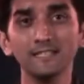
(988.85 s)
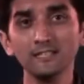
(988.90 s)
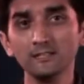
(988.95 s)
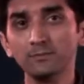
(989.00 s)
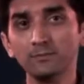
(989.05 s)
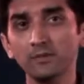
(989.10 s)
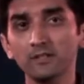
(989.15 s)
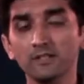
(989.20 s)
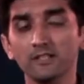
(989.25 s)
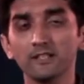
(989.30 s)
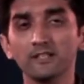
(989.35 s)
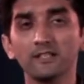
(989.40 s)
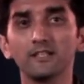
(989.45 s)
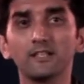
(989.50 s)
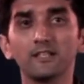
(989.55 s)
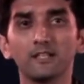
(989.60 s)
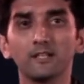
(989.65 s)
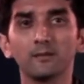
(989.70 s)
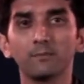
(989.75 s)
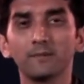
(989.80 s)
this
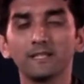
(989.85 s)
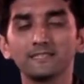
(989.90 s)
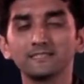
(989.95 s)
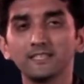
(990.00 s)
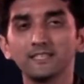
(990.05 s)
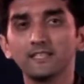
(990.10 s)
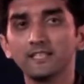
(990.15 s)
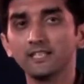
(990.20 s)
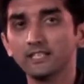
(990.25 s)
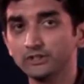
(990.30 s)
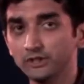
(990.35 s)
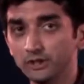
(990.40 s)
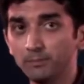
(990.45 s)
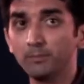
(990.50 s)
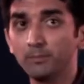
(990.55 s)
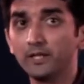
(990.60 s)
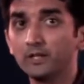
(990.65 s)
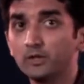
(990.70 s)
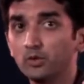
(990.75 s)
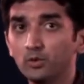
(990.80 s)
particular representation,
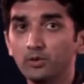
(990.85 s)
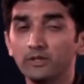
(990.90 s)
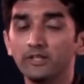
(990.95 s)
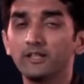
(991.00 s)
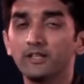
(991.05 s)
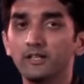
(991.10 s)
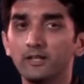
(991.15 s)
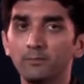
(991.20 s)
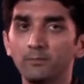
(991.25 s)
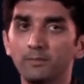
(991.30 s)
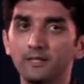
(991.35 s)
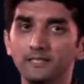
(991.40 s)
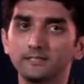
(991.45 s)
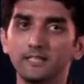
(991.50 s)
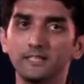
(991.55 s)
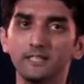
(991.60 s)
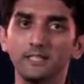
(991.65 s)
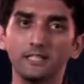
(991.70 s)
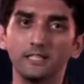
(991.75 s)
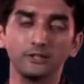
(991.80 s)
pictorial
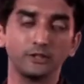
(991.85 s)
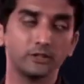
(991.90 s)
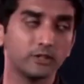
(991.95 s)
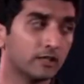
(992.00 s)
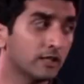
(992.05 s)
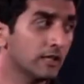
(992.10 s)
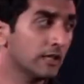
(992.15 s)
representation,